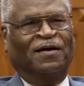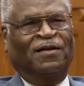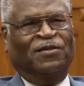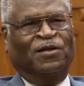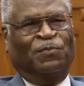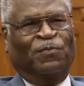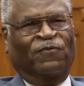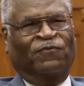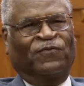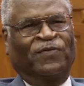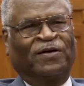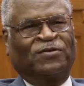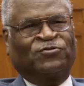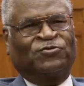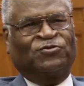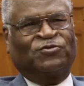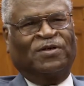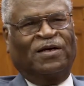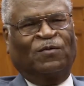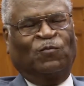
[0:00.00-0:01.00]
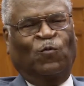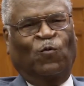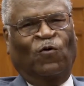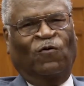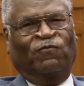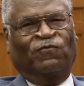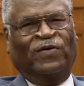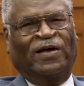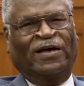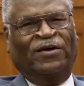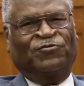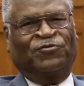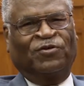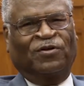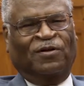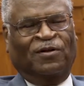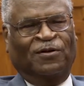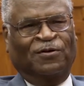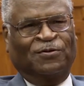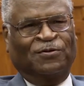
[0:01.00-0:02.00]
the professors that wore fancy
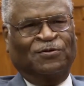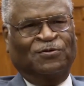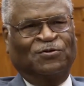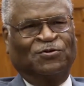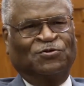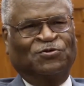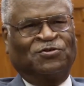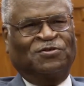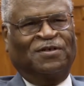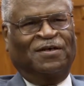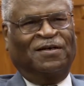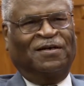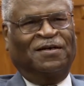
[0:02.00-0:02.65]
clothes.